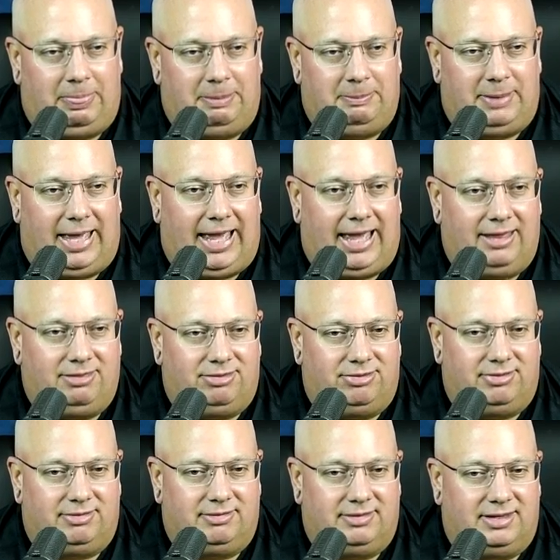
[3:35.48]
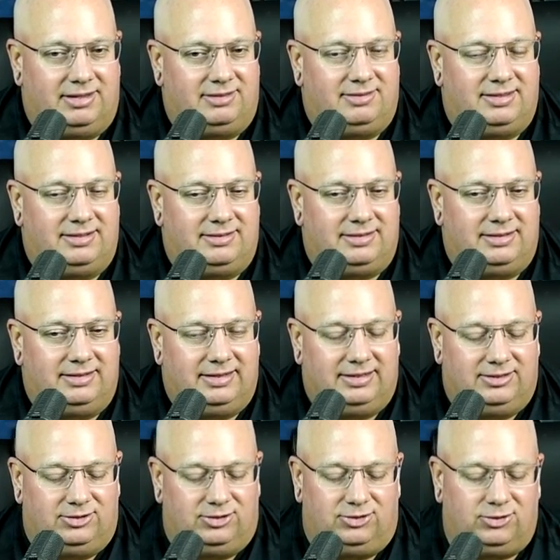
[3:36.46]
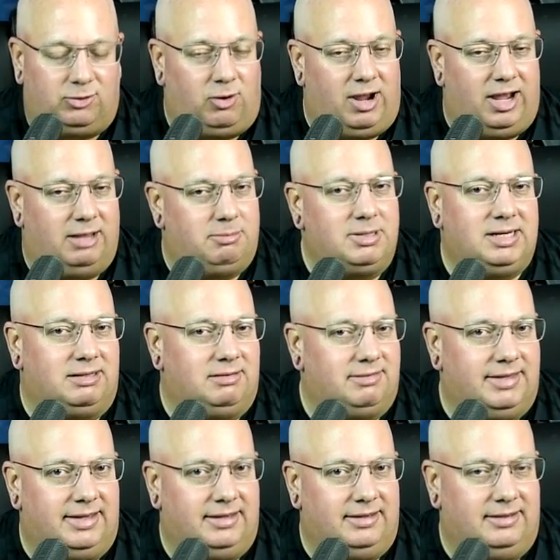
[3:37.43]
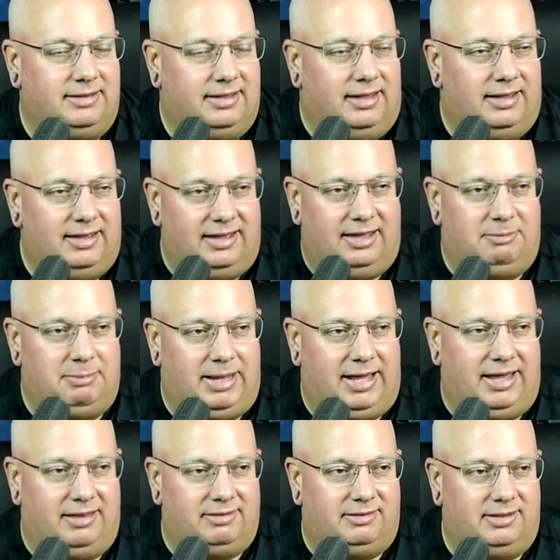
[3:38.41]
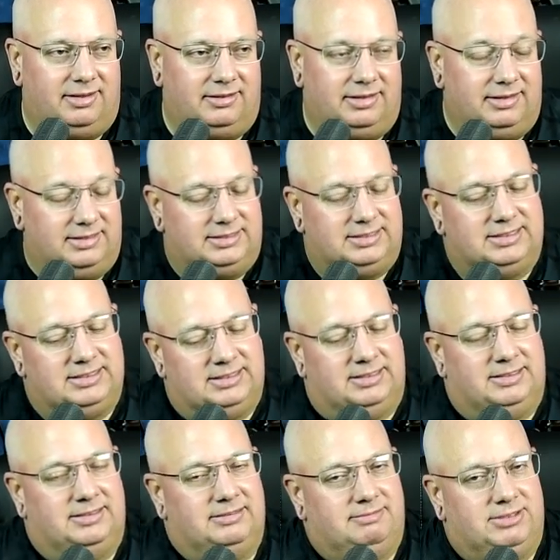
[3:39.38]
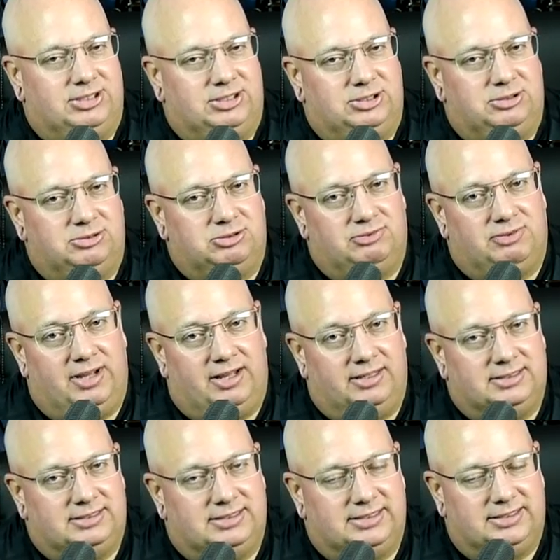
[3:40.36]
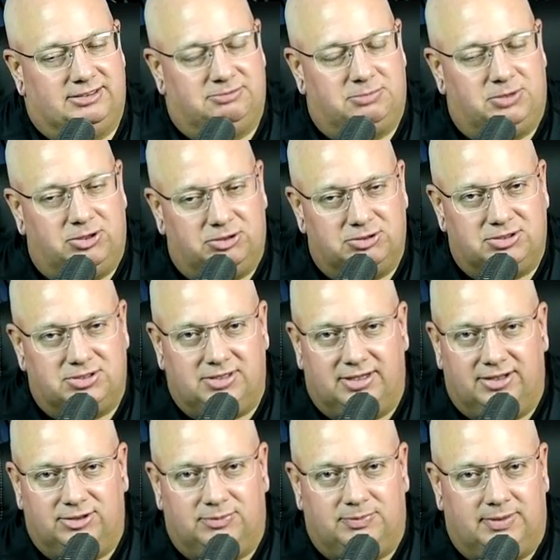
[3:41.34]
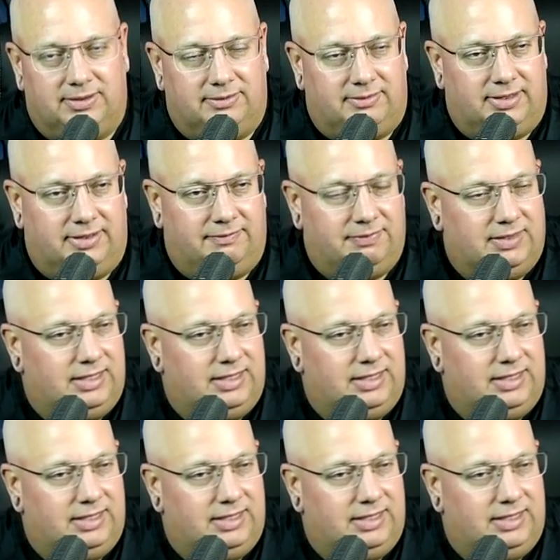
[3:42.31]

Math doesn't describe anything, and math, this is the huge fallacy of modern science, by the way.